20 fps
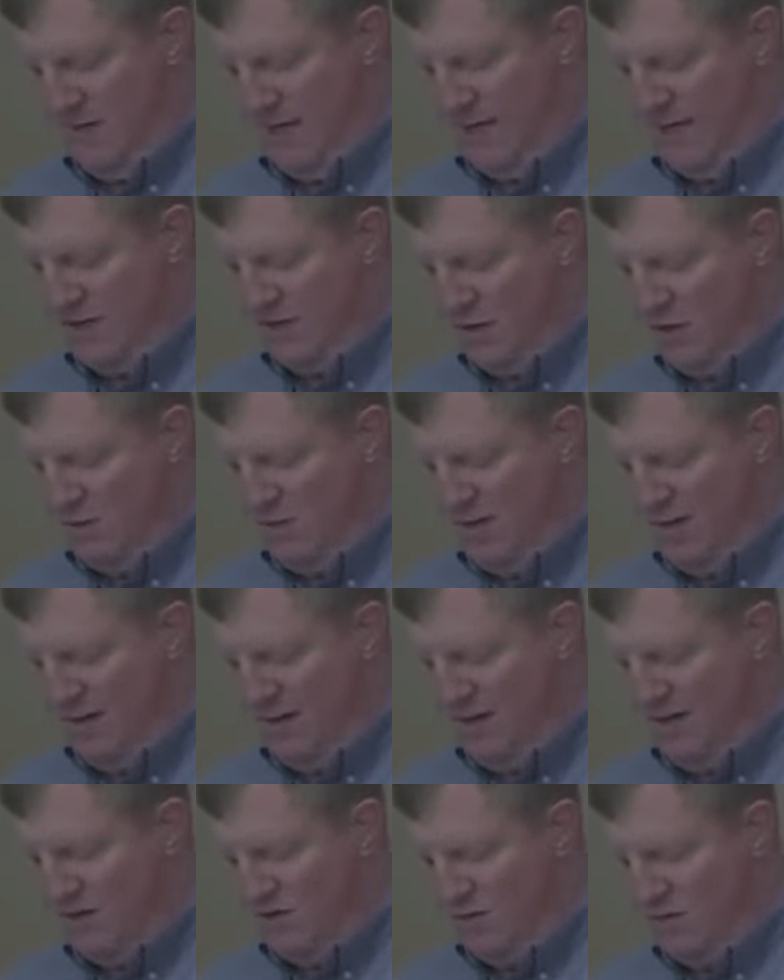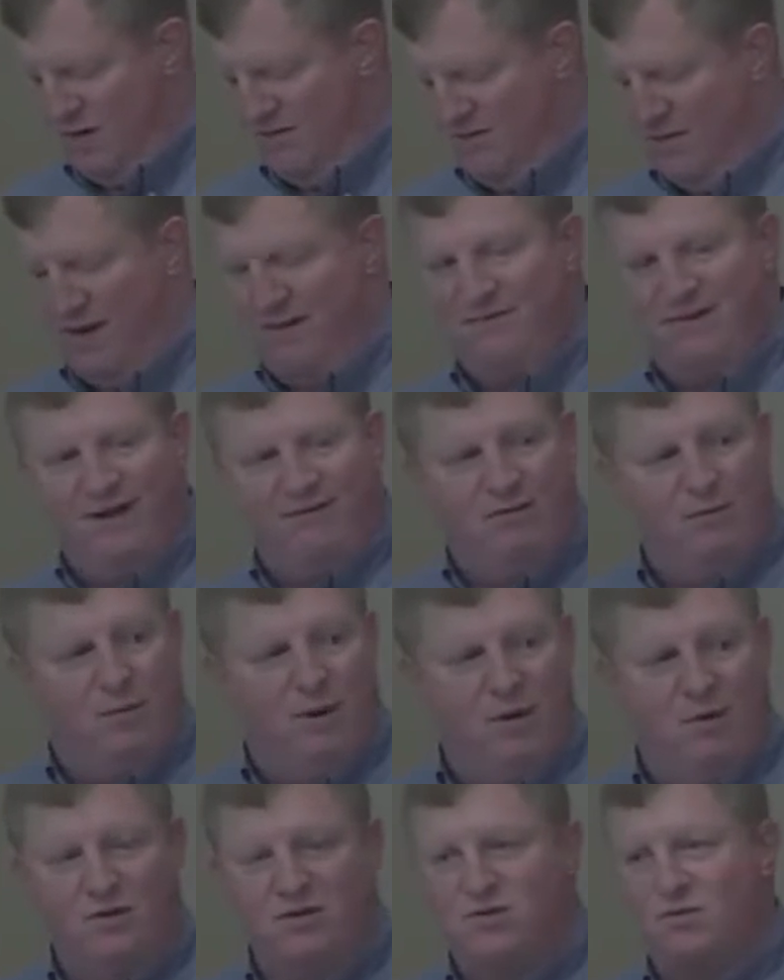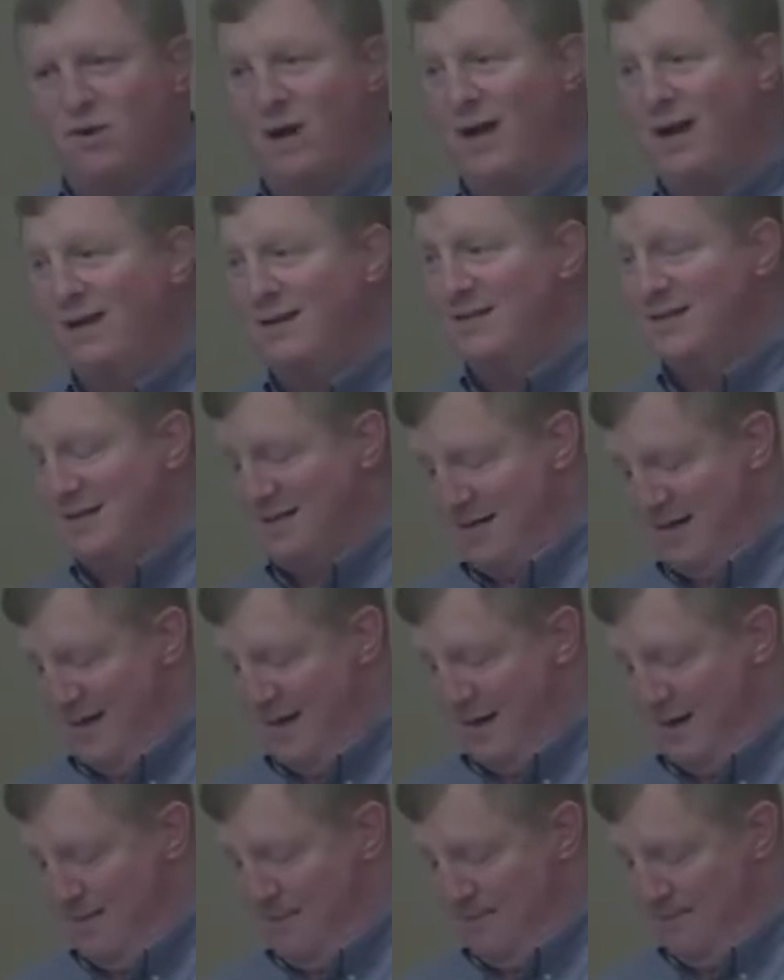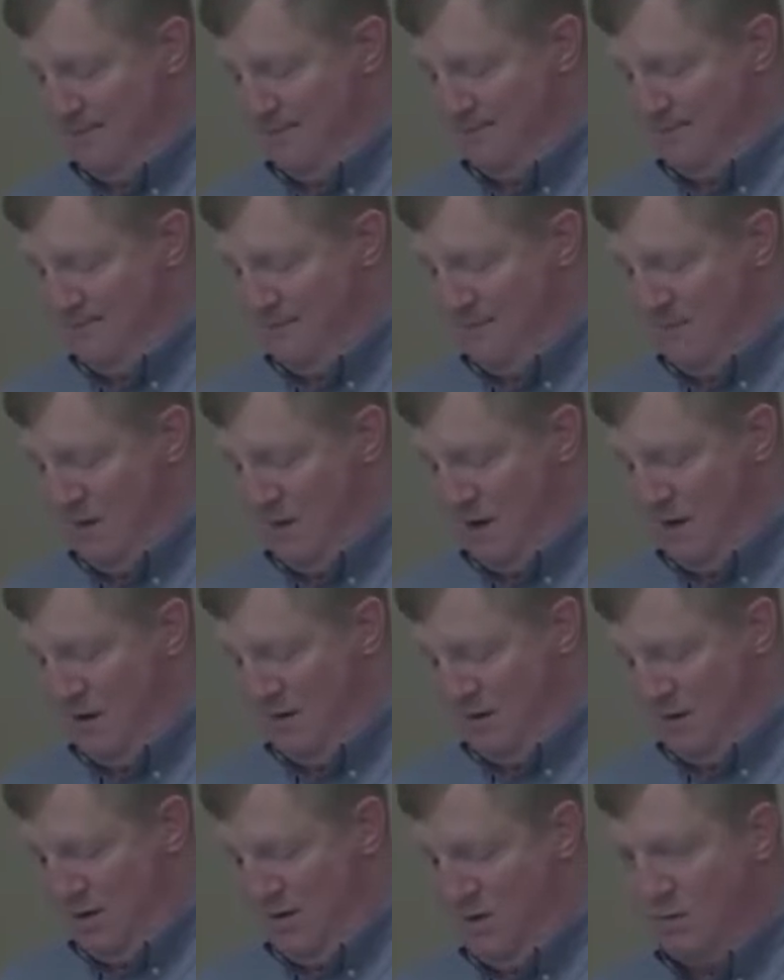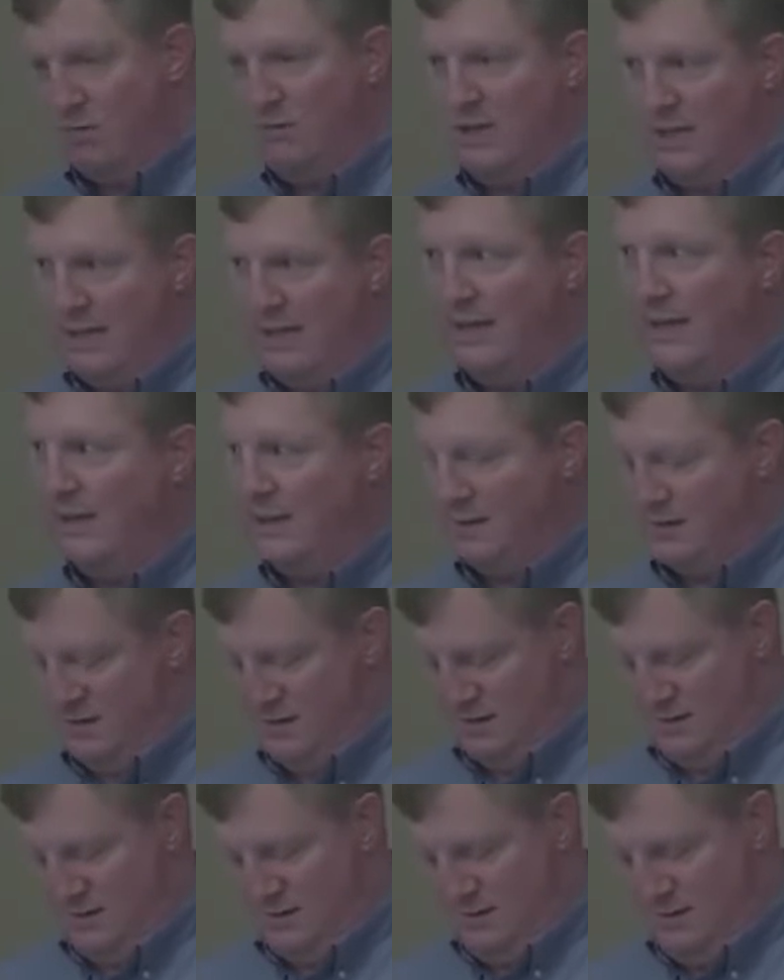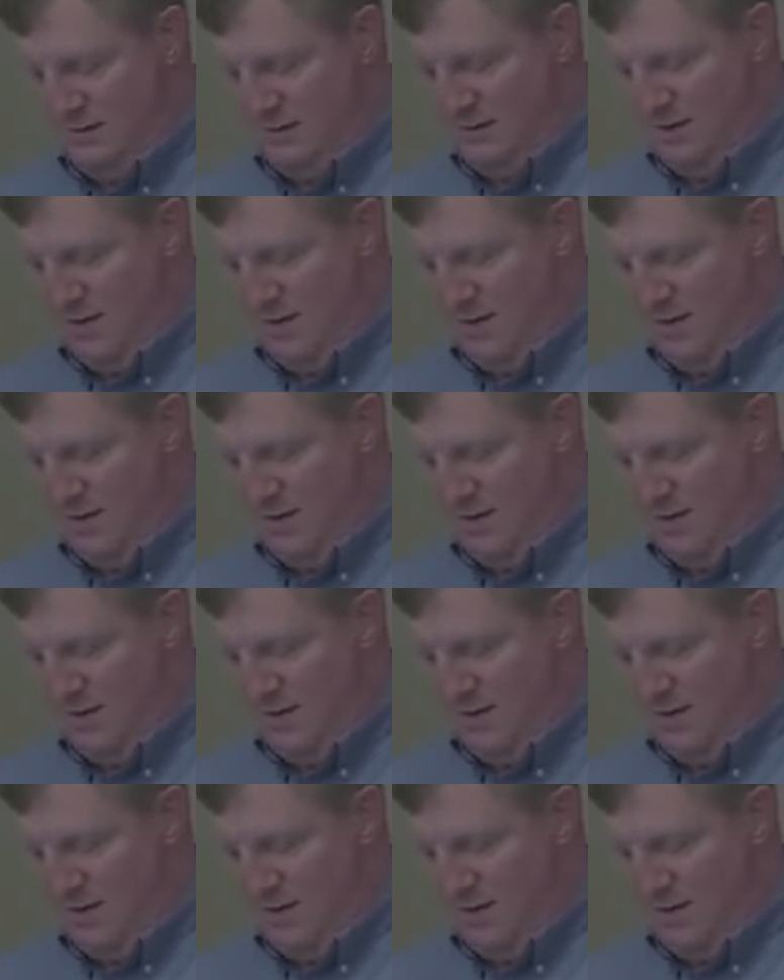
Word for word: And I don't mean that he's one of my favorite poets writing today, although he is,